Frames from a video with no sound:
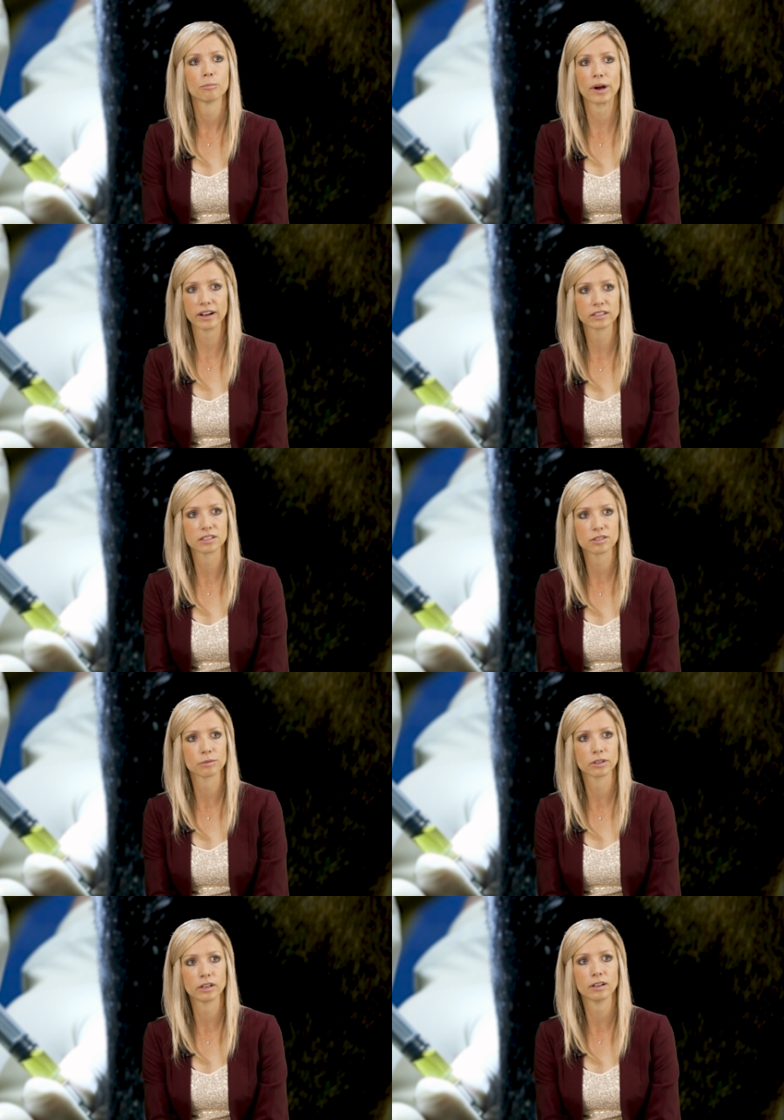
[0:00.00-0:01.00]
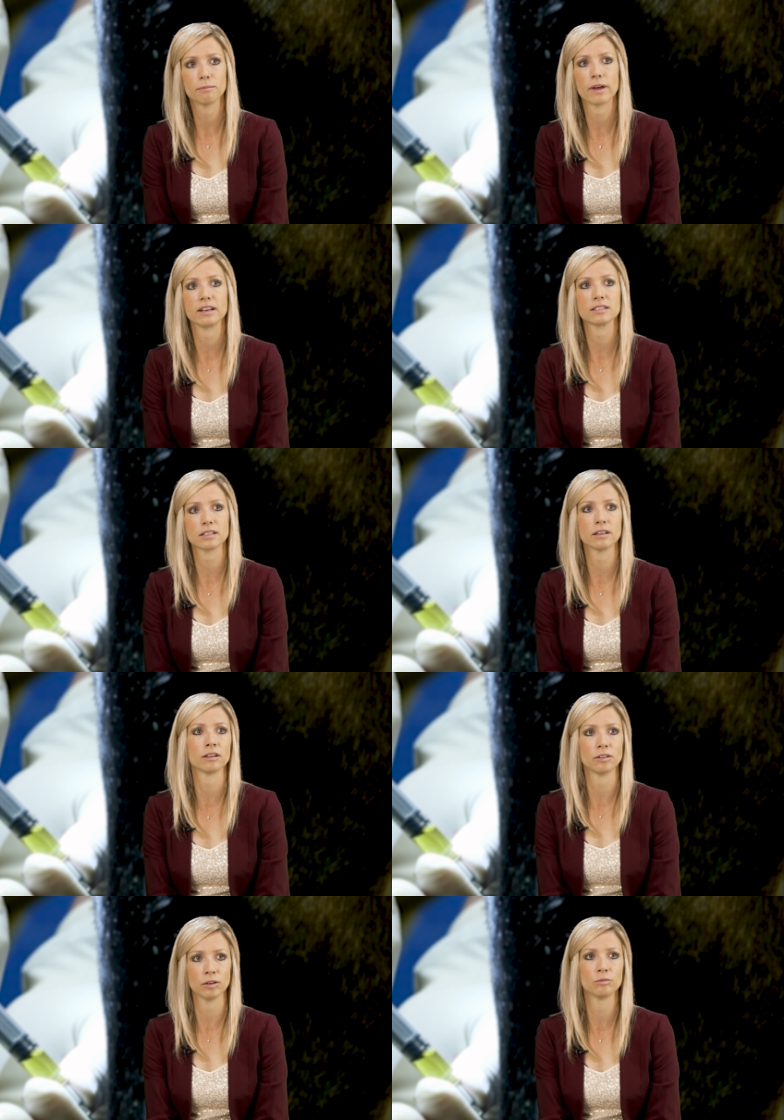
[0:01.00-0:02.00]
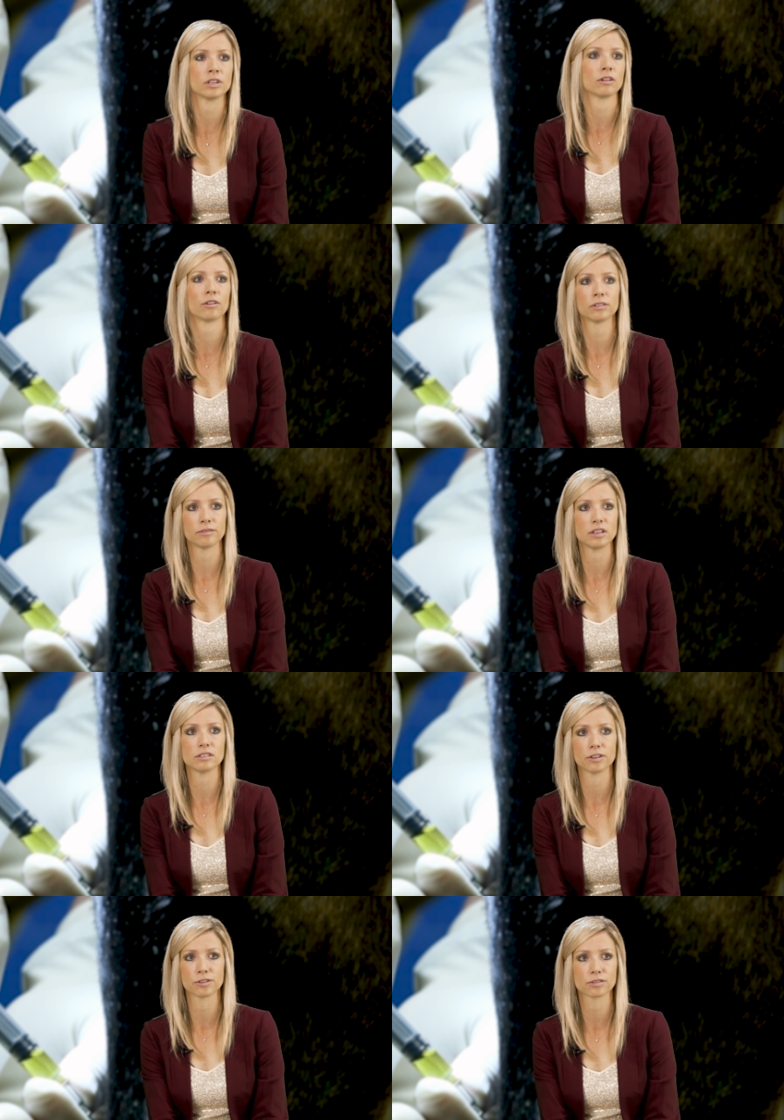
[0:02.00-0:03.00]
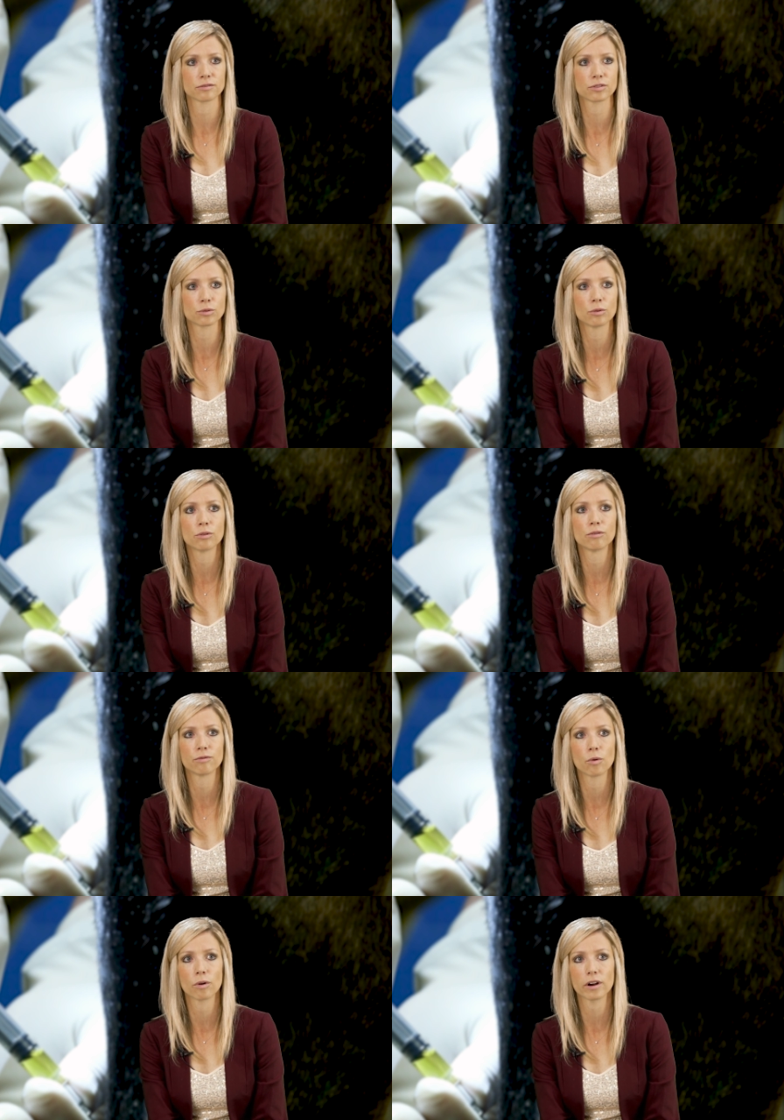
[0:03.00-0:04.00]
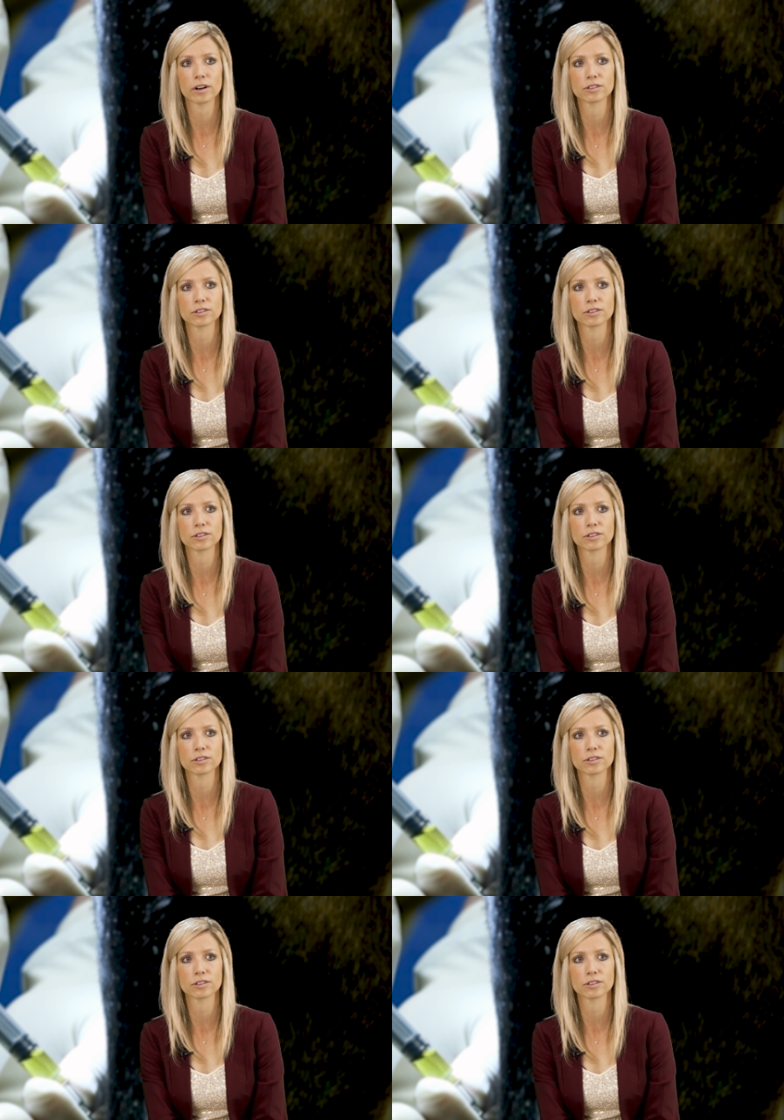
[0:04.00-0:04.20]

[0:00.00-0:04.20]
practice the really good medicine that you did all of these years of school for.